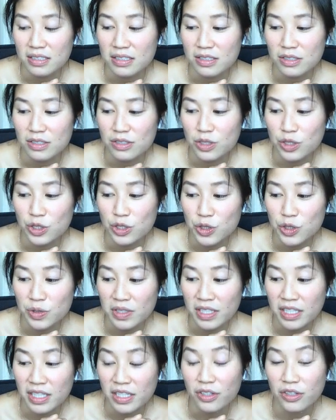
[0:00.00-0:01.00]

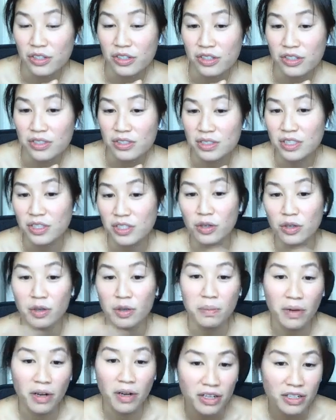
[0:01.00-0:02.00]
usually there's a
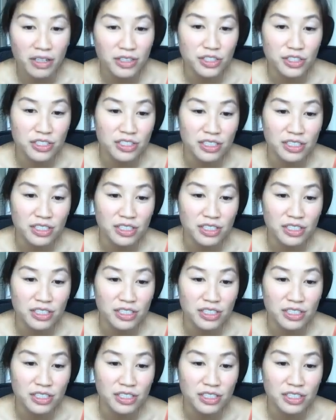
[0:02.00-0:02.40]
march,